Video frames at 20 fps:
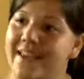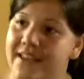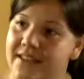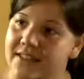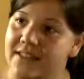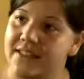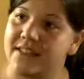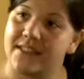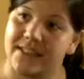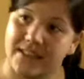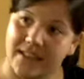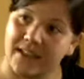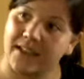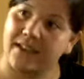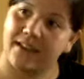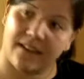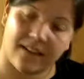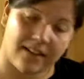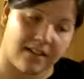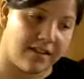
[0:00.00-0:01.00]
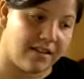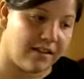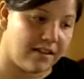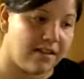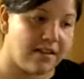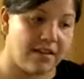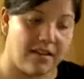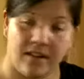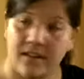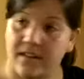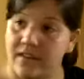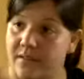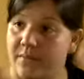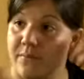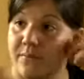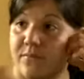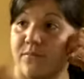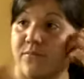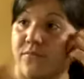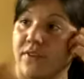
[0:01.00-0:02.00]
existing
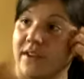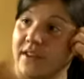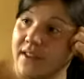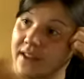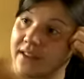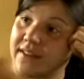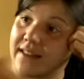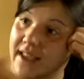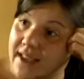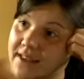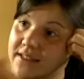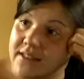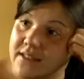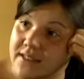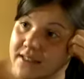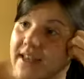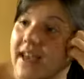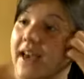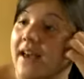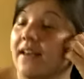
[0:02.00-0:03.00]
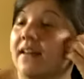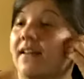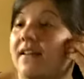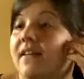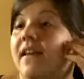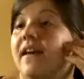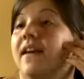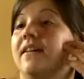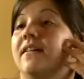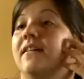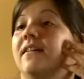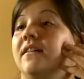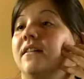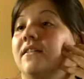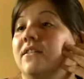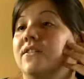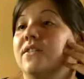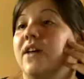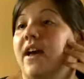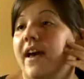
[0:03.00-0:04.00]
reading tasks. Yeah.
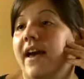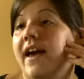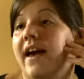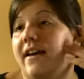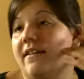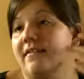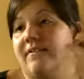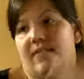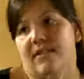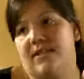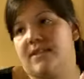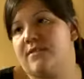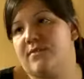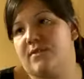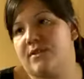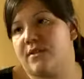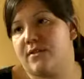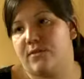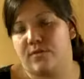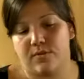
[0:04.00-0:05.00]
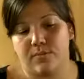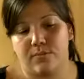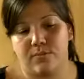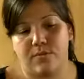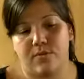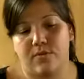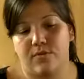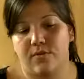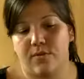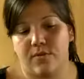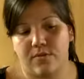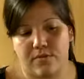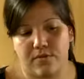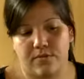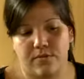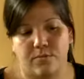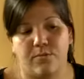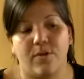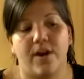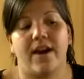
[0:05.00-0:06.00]
So this was a good proof of
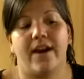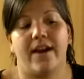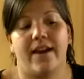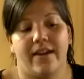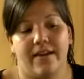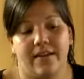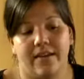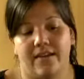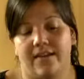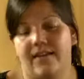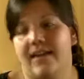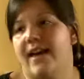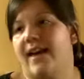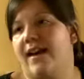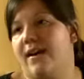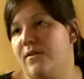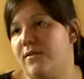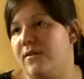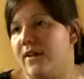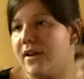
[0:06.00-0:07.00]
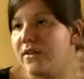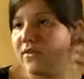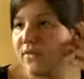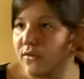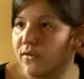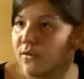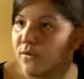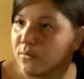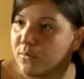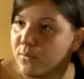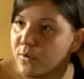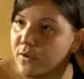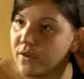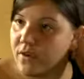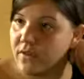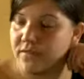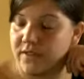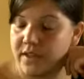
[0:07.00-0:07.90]
why and how I should do more of